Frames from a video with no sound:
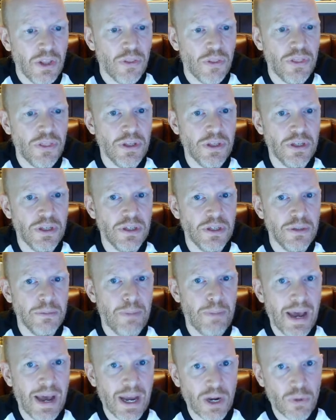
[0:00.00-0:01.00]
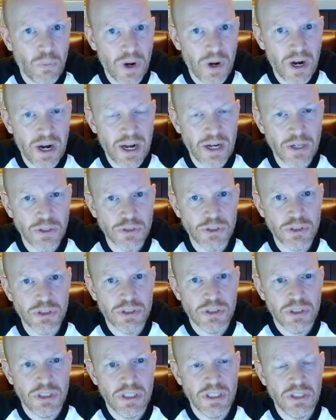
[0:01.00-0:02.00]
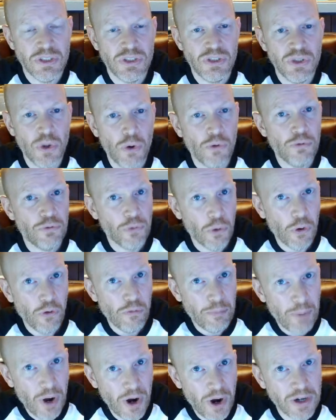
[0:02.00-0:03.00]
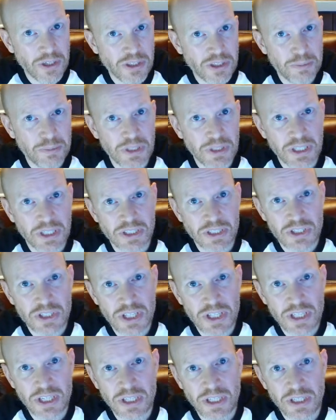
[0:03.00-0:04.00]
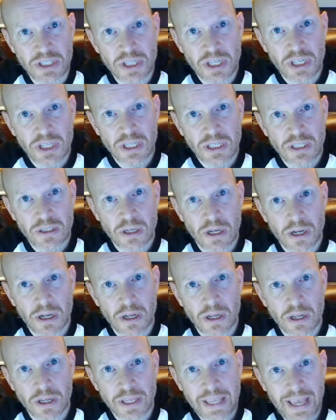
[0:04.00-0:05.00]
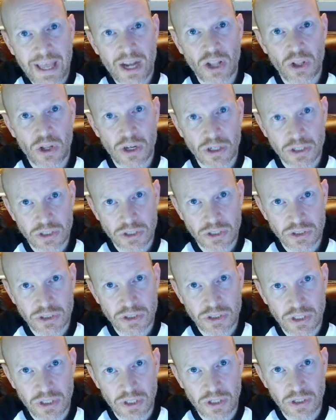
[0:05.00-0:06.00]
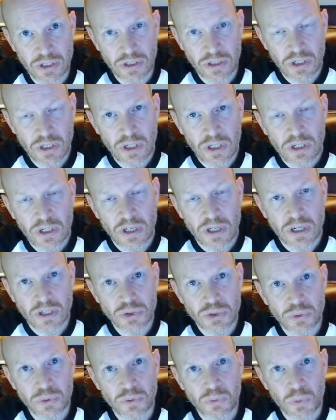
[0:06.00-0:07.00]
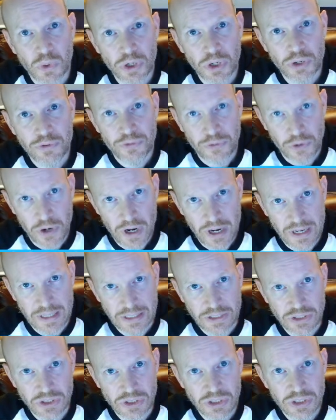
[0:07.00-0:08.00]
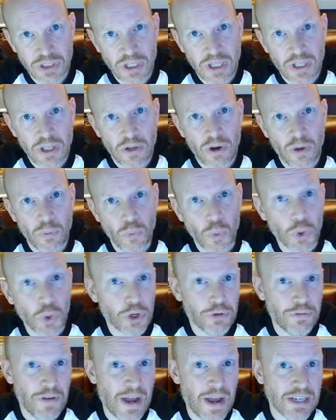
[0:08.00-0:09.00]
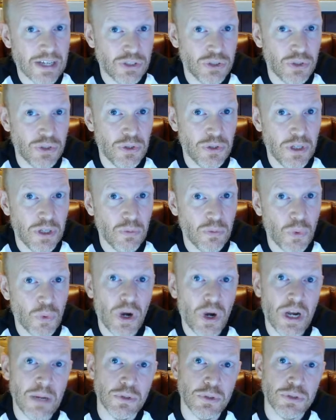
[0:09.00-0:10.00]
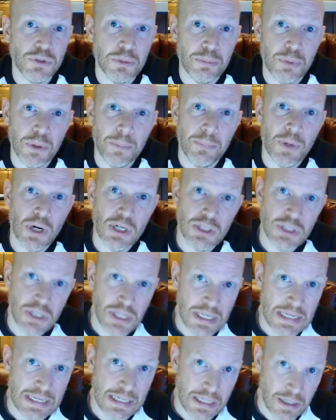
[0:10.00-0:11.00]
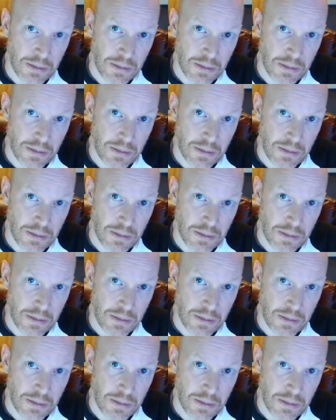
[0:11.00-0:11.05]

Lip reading: The back warehouse is so full of parts because the catalogers that are doing work for us work faster than we're able to put parts in.